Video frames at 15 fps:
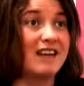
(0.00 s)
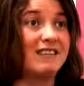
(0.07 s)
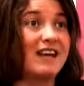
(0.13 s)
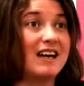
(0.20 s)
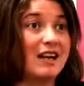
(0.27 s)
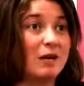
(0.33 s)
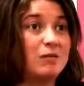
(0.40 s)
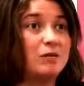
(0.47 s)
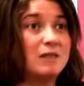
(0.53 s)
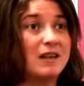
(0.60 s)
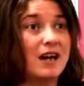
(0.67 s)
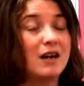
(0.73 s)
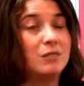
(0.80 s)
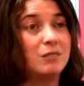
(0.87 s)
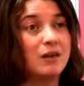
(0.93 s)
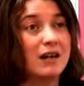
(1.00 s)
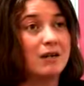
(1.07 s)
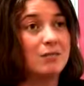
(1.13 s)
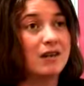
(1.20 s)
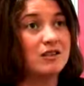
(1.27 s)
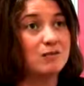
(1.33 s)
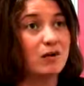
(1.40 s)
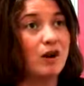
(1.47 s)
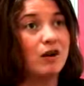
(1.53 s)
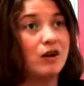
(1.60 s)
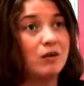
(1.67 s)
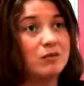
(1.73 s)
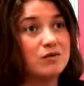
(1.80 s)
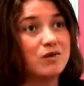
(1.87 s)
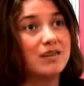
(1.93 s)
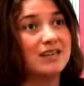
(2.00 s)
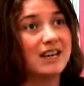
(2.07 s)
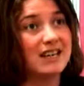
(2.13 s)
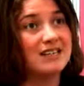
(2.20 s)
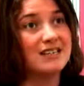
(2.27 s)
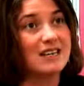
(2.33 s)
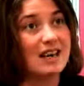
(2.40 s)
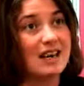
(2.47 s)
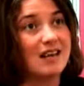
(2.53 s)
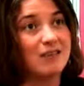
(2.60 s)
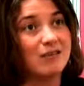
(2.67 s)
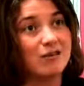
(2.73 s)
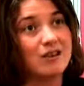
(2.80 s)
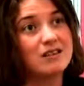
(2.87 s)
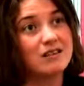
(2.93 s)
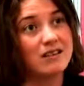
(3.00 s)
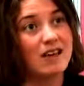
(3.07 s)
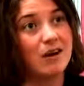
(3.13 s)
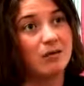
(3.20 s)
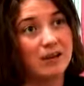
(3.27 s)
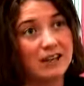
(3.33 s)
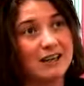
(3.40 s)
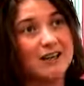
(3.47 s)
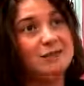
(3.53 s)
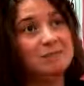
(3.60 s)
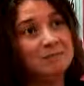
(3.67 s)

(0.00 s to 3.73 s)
and that helps me kind of plan my small groups for the next day and the rest of that week.